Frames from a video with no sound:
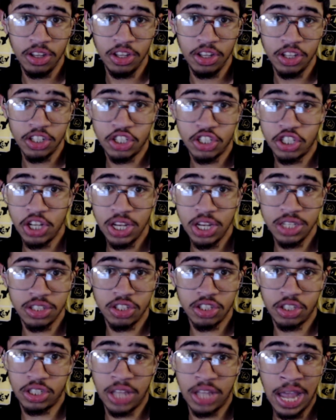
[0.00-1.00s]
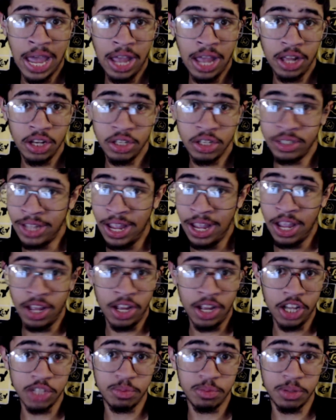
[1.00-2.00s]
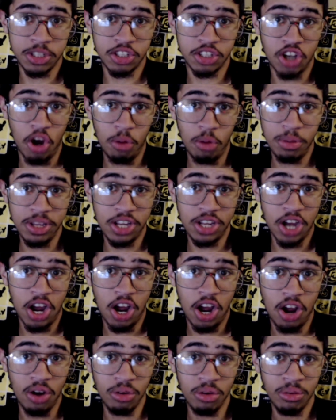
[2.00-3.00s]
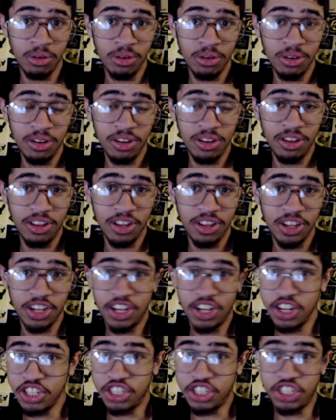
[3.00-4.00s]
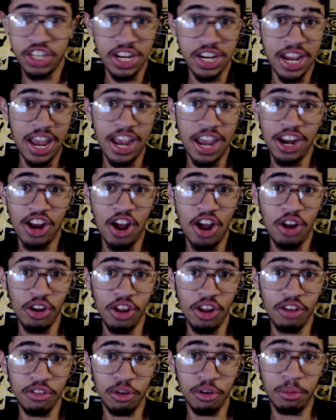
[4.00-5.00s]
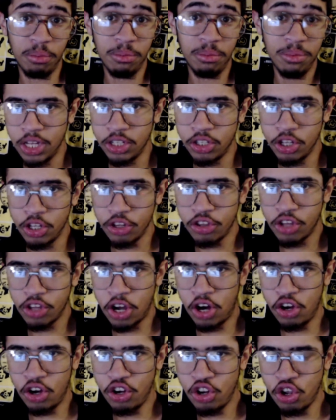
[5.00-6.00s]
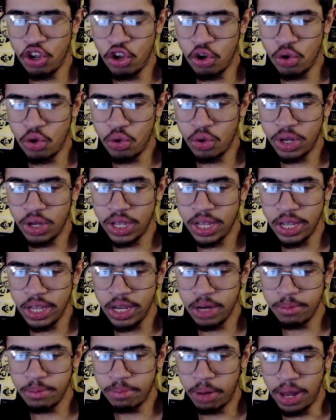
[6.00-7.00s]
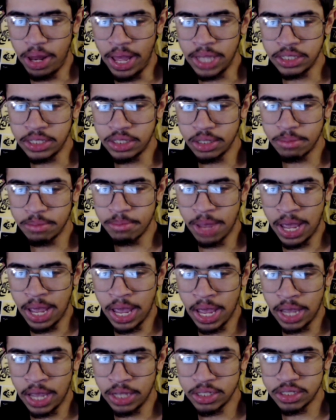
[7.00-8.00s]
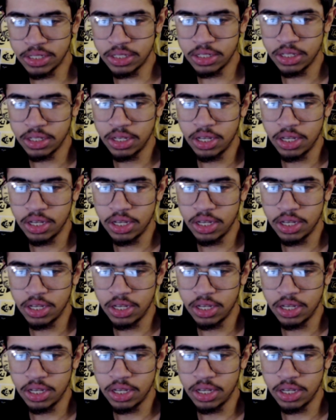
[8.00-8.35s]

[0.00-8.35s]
That husband's gonna be gone. Cause she ate all of them. The third dude eating plastic bags.